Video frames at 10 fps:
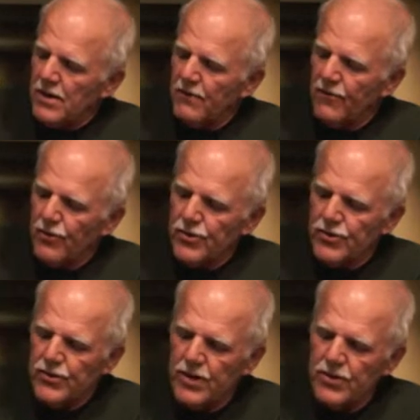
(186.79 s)

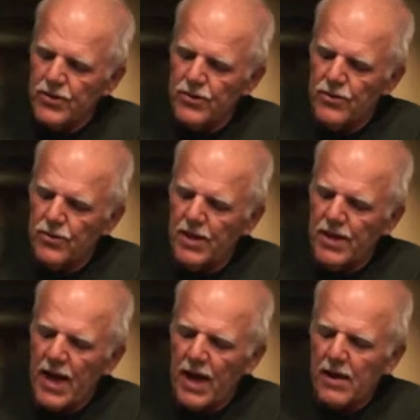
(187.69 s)
converges into a
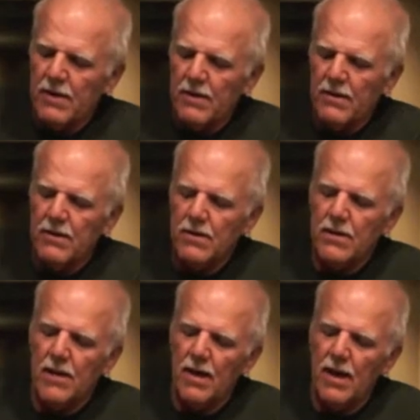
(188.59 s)
neck,
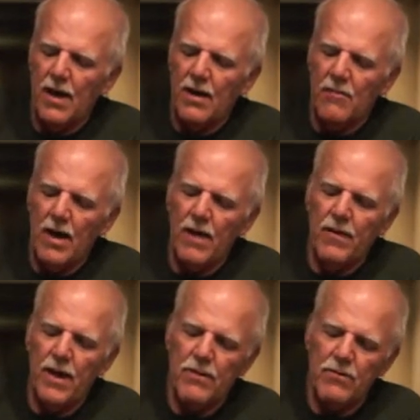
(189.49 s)
and
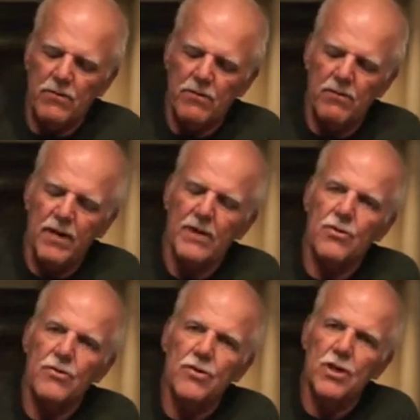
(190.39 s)
then that
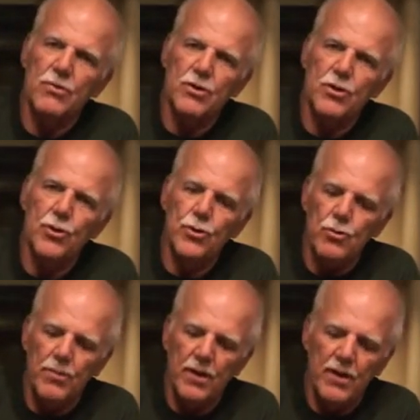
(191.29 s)
turns into a
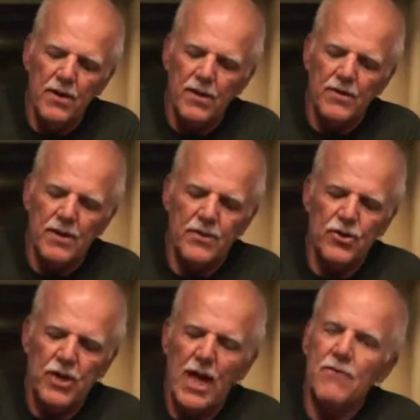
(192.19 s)
tube that the
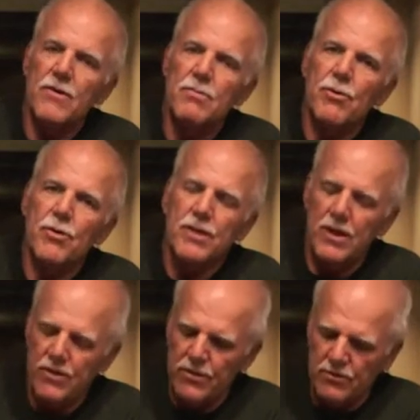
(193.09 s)
shaft is pushed
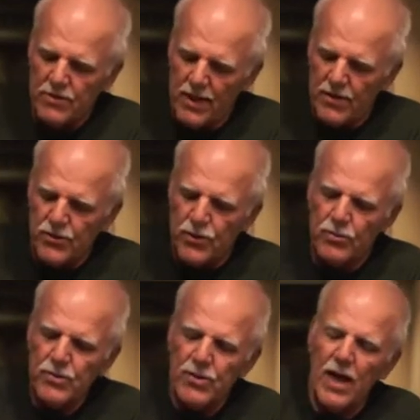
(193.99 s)
into. Now the
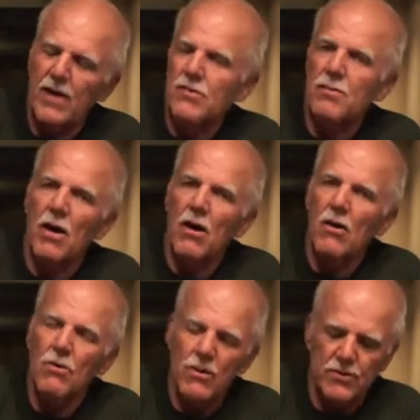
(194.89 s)
tube has to be
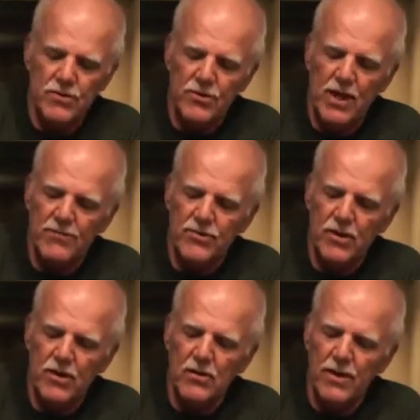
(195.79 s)
hollow because the shaft is
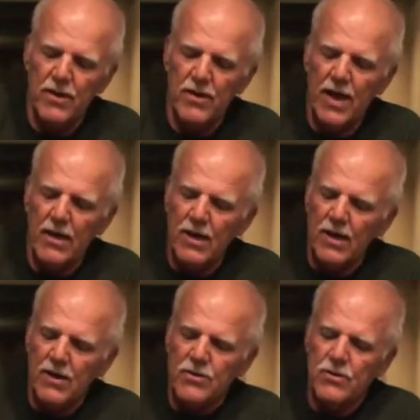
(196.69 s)
going to go into that.
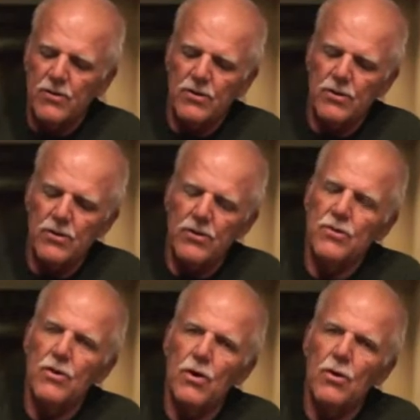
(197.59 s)
So
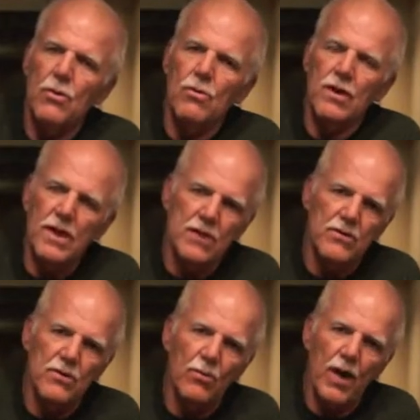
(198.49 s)
there's no
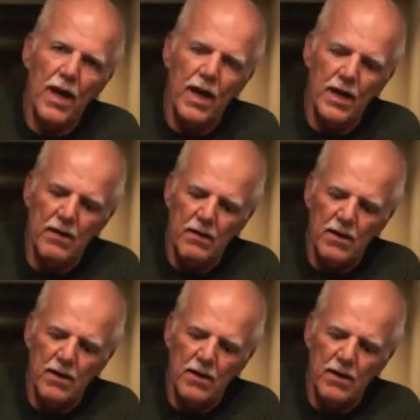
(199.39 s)
easy way